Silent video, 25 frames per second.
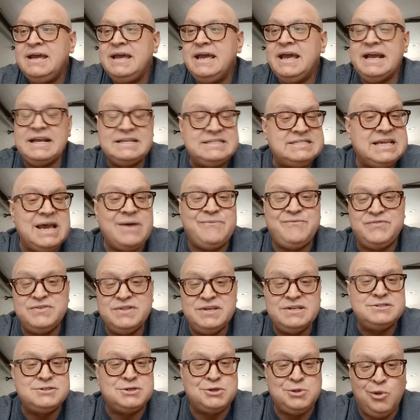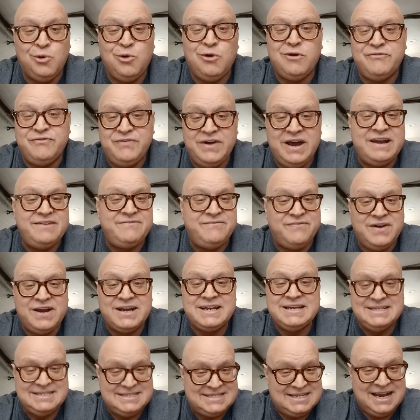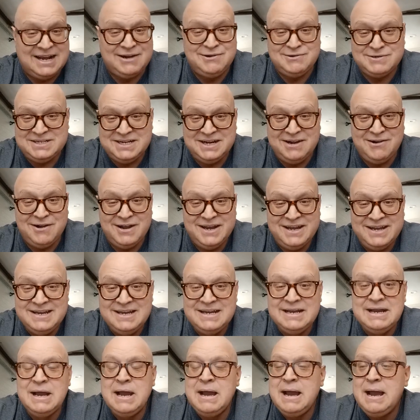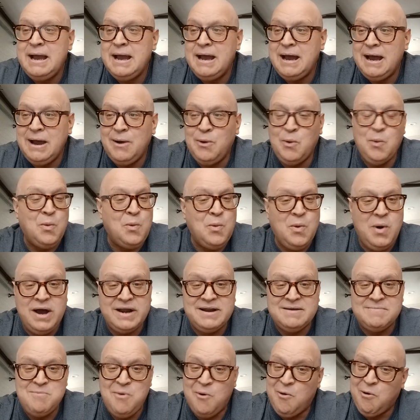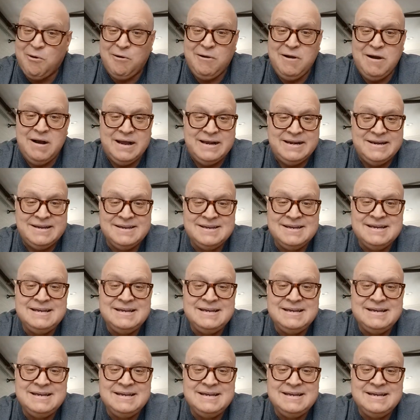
except for this glorified fucking secretary. What a moron.